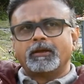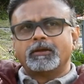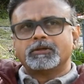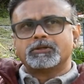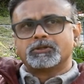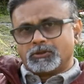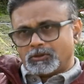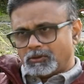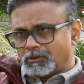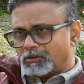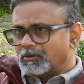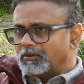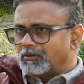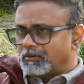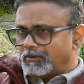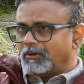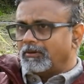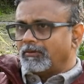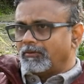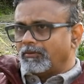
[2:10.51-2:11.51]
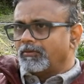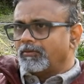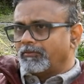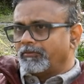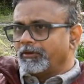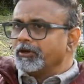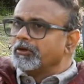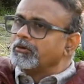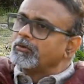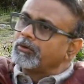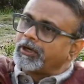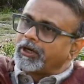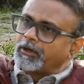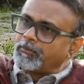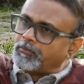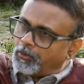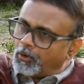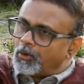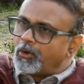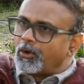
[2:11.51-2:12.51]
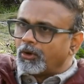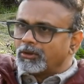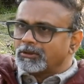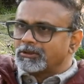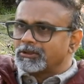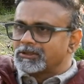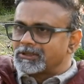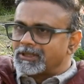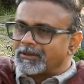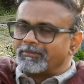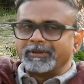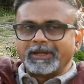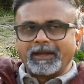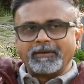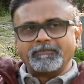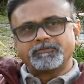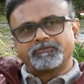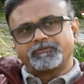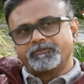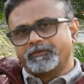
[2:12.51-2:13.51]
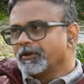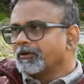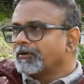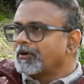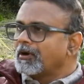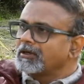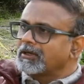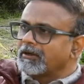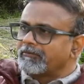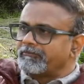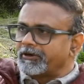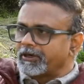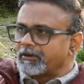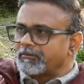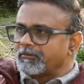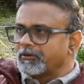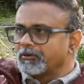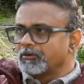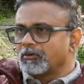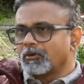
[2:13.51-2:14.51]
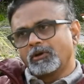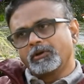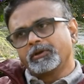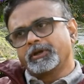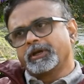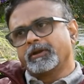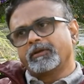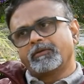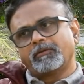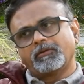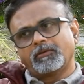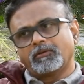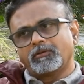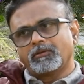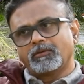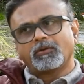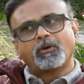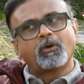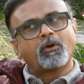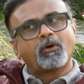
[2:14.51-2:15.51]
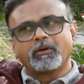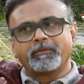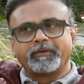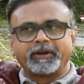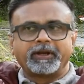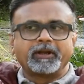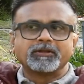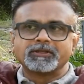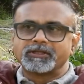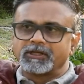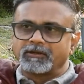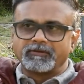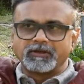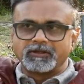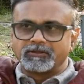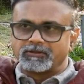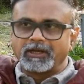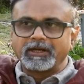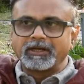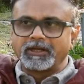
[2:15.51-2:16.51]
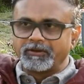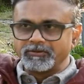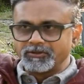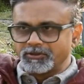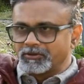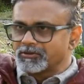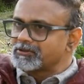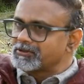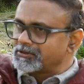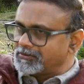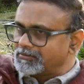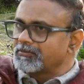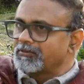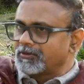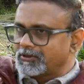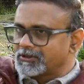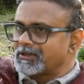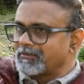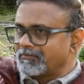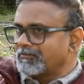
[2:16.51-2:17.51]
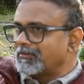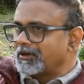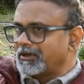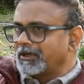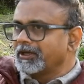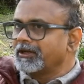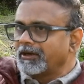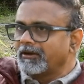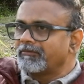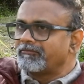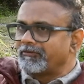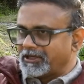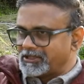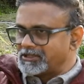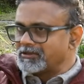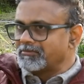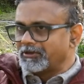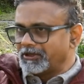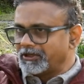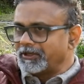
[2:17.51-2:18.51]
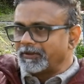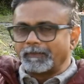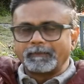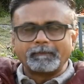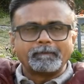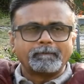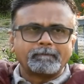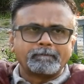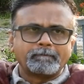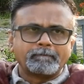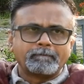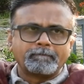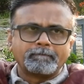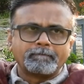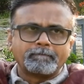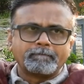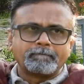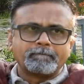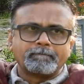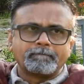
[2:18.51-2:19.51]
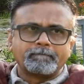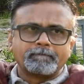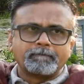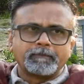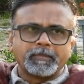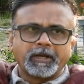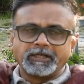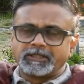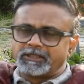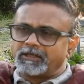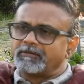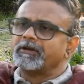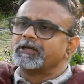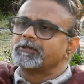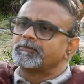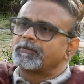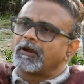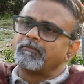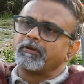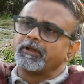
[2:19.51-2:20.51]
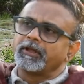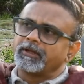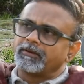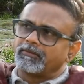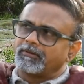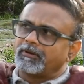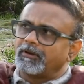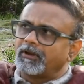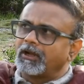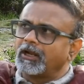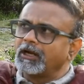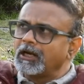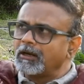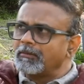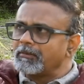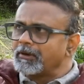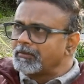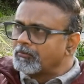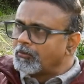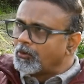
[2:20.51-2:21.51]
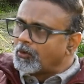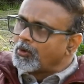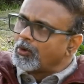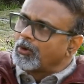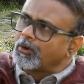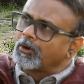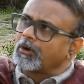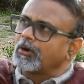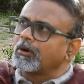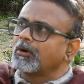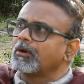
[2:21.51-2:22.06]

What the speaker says: So when you look at both, sometimes when you're not comfortable with gold, you can go overweight on silver. That gives you some degree of flexibility. And silver is probably a little bit more